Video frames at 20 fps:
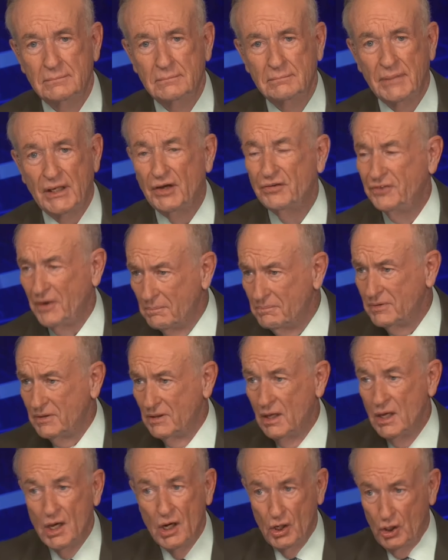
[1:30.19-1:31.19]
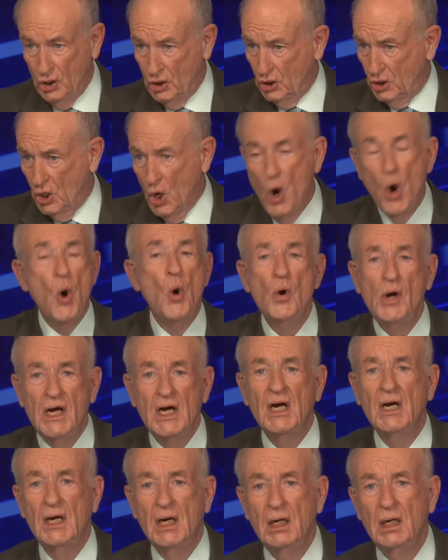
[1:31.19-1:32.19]
Because some
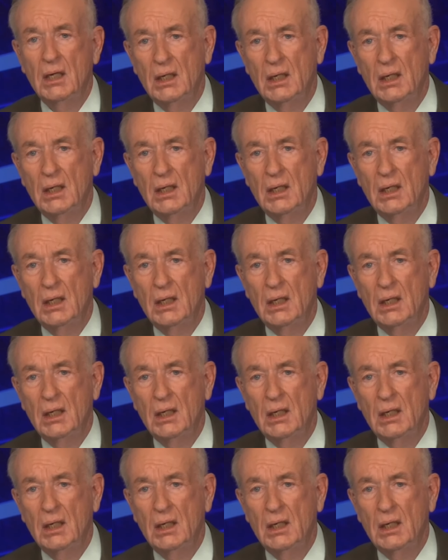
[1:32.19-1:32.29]
kook,